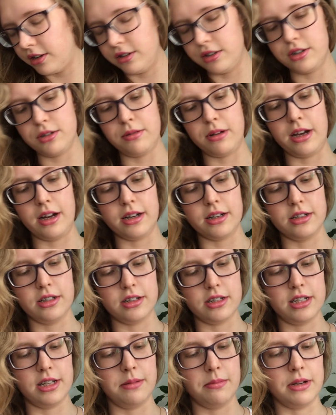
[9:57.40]
sweet. I can
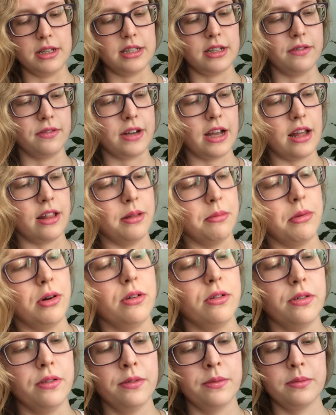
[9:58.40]
just see myself getting them
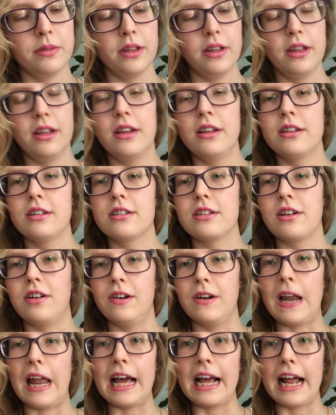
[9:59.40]
all.
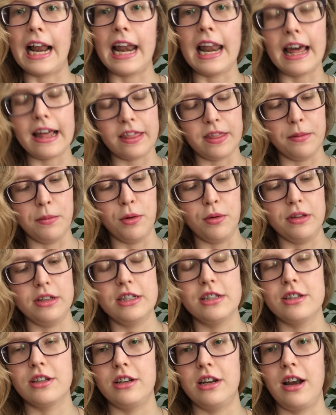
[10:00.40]
got to like collect them all.
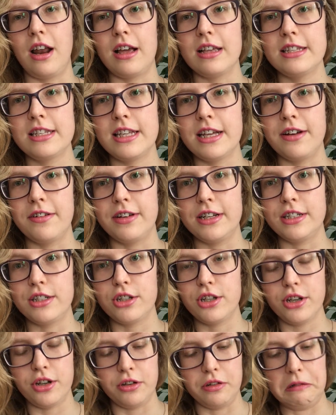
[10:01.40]
This is only like series
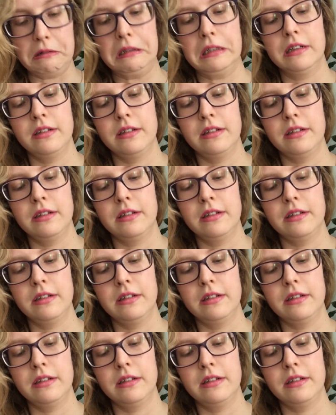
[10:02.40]
two.